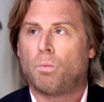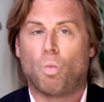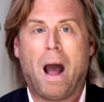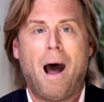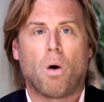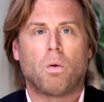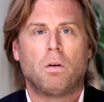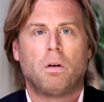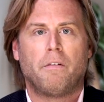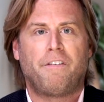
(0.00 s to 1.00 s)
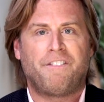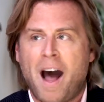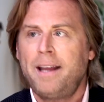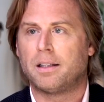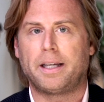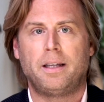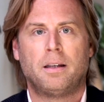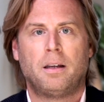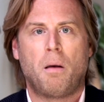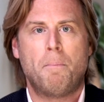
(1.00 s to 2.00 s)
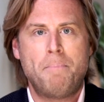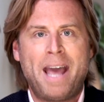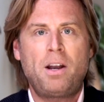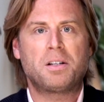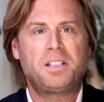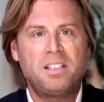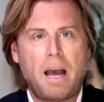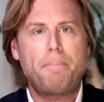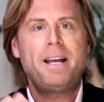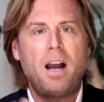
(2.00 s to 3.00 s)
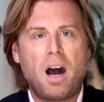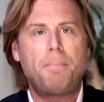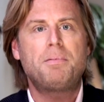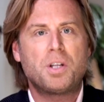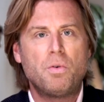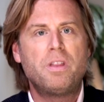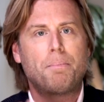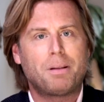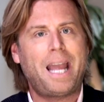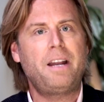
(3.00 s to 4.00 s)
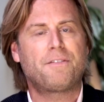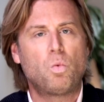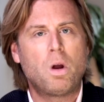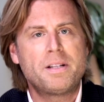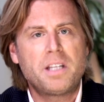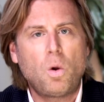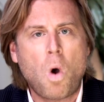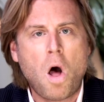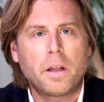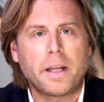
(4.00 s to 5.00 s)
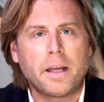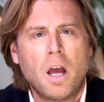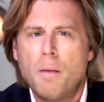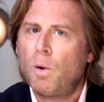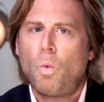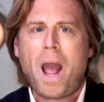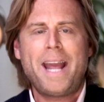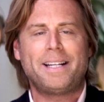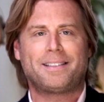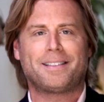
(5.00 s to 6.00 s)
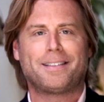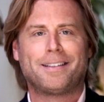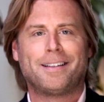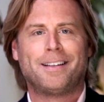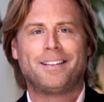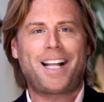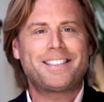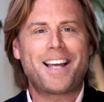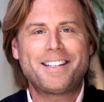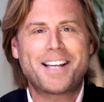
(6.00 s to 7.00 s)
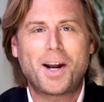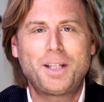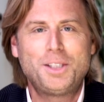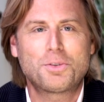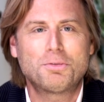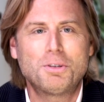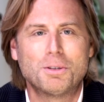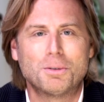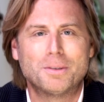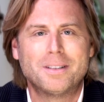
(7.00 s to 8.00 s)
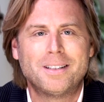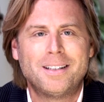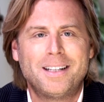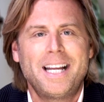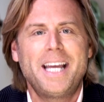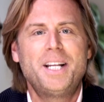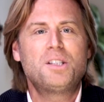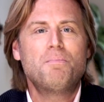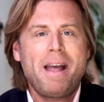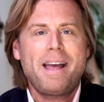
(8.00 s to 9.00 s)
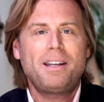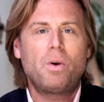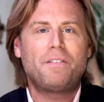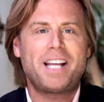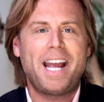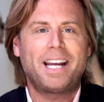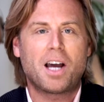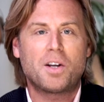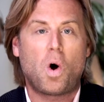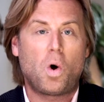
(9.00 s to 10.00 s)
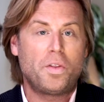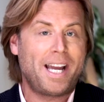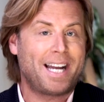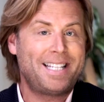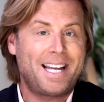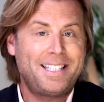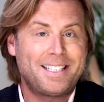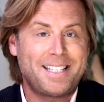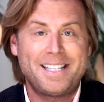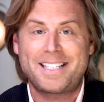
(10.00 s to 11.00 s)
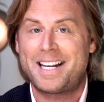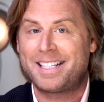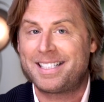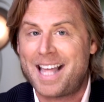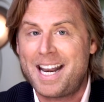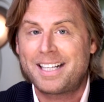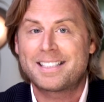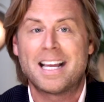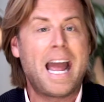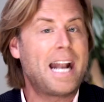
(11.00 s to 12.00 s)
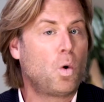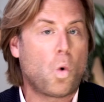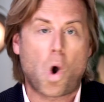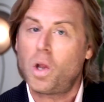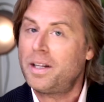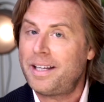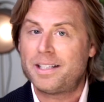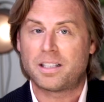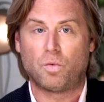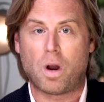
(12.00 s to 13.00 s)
wow, finally, men are stepping up to the plate for women's equality. But wait, that's not entirely true. It is men who have taken on all the identities and aesthetics and qualities of